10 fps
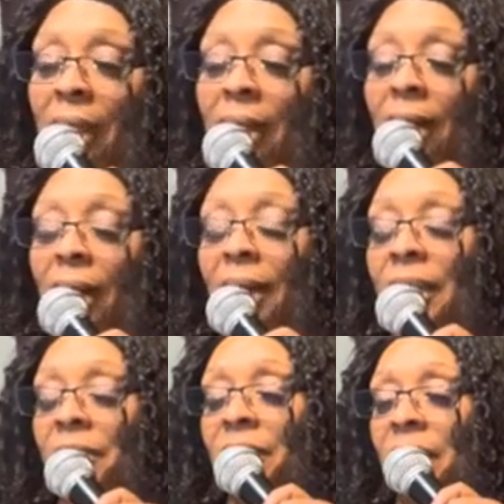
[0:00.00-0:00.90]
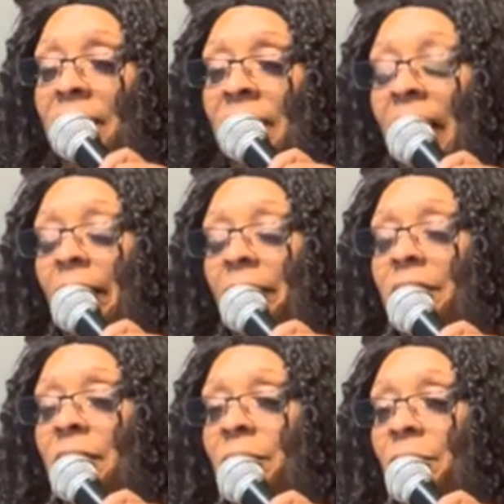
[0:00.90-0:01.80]
God gives us
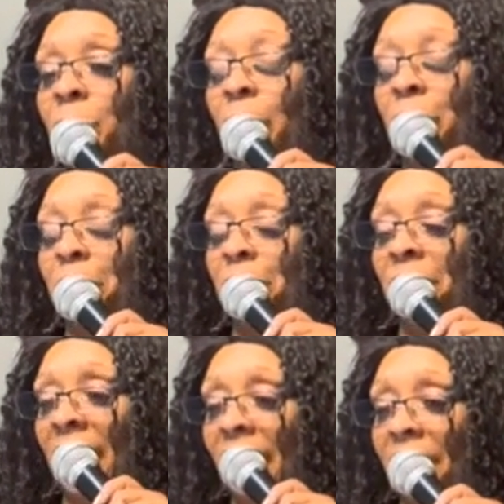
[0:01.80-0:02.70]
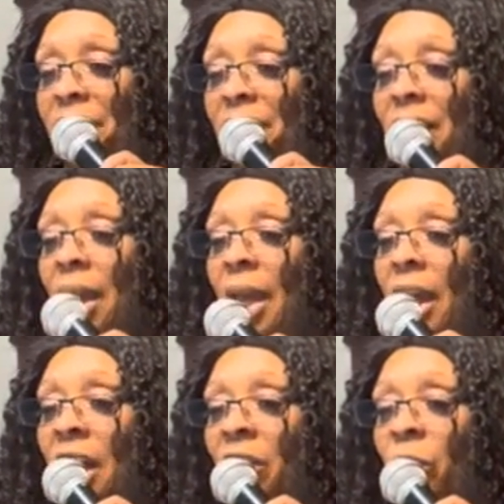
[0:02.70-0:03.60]
gifts, spiritual gifts.
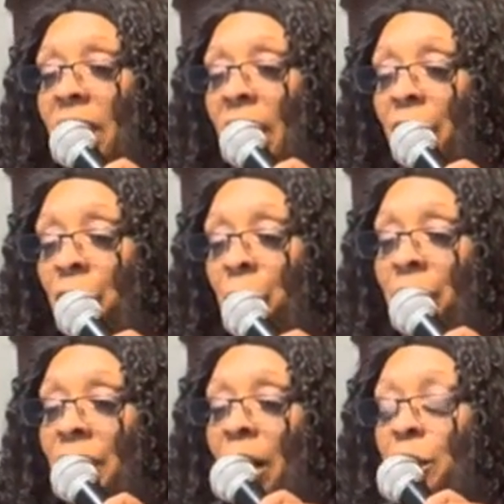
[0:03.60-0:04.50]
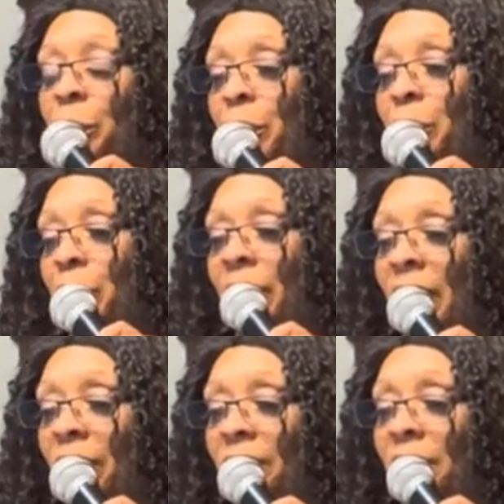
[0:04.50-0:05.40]
And if we're not using our spiritual
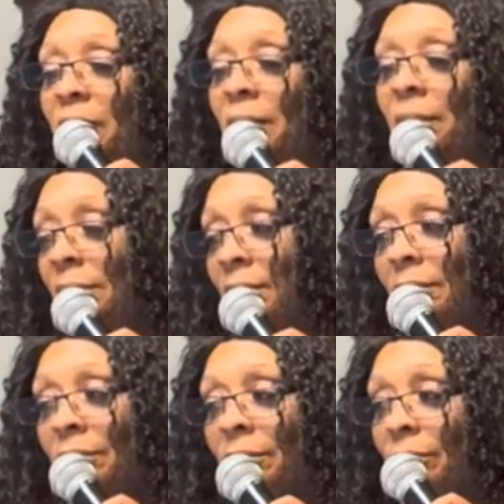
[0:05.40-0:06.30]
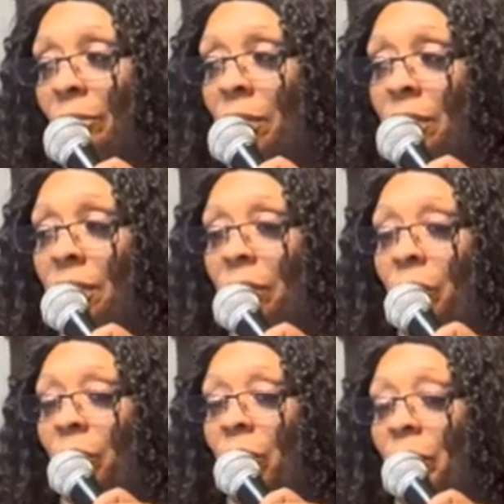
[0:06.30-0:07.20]
gifts, once a,
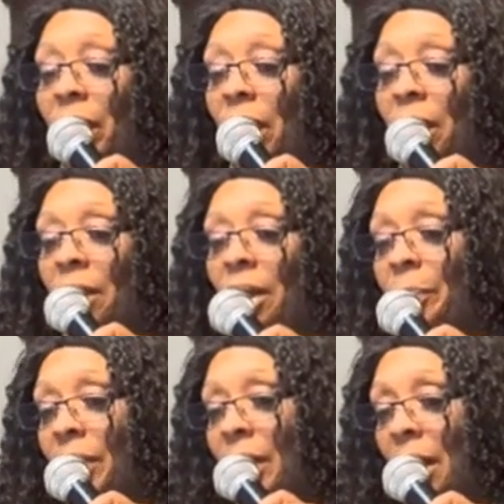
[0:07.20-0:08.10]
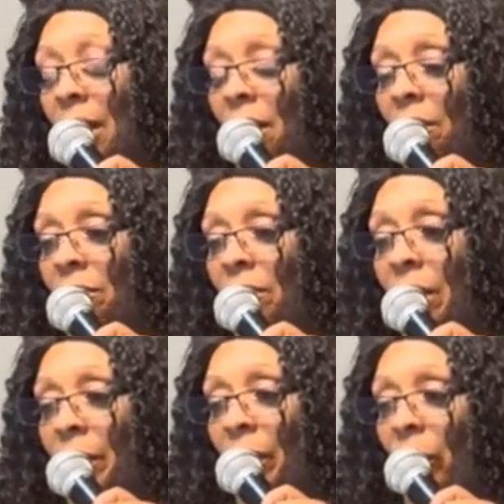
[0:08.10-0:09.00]
we may look up and they're gone. I
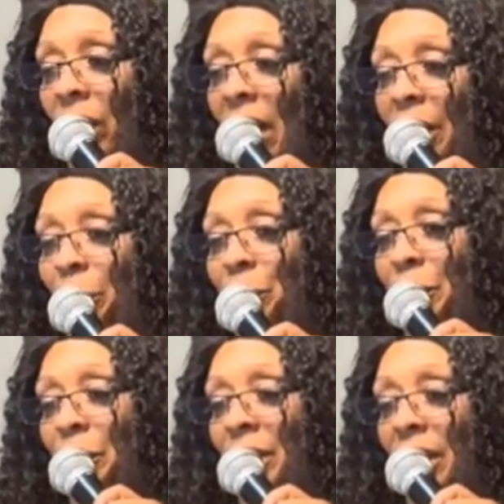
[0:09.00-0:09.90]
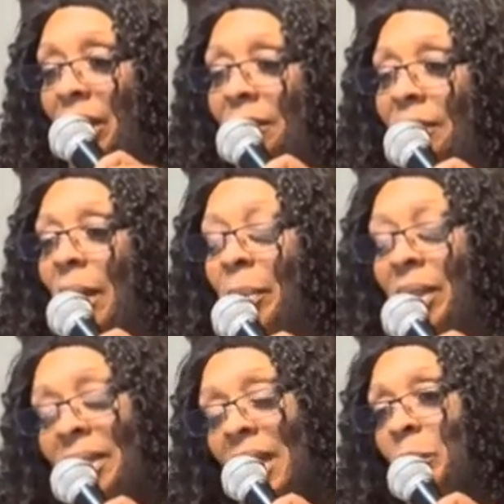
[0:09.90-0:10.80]
remember when I used to do this. How
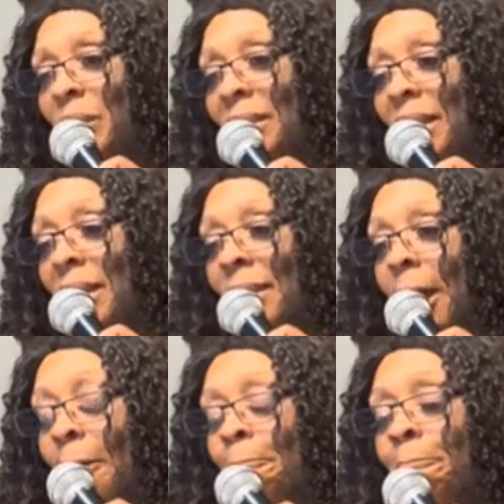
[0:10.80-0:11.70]
many times we said that?